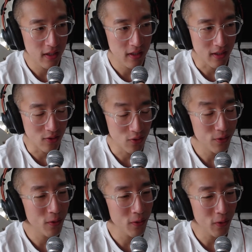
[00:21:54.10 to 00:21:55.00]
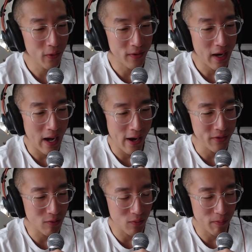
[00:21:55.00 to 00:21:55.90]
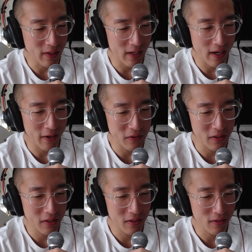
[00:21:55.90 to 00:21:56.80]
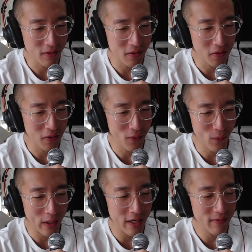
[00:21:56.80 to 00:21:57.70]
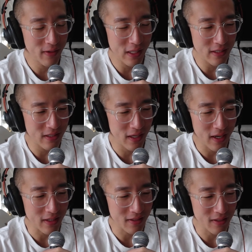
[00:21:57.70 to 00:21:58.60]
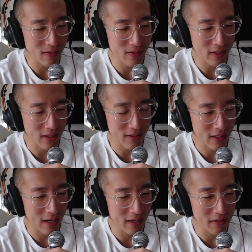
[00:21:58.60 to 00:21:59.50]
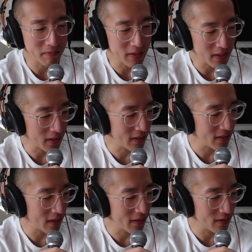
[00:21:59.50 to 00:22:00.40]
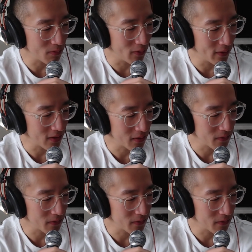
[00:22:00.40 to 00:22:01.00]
control over how this will play out. So whatever they say, it seems like it's kind of meaningless at this point.